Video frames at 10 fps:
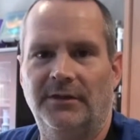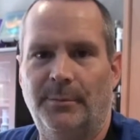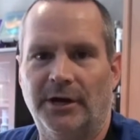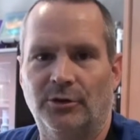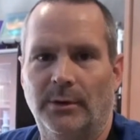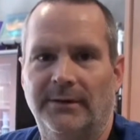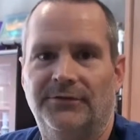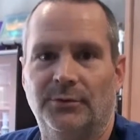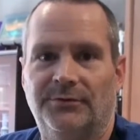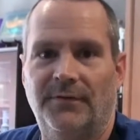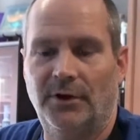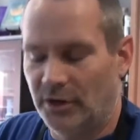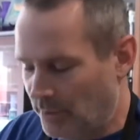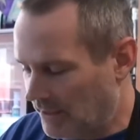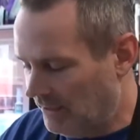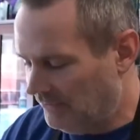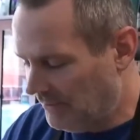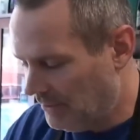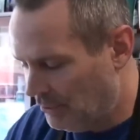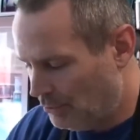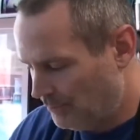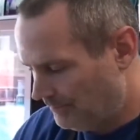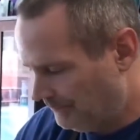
the microwave, so it's very quick and easy to do.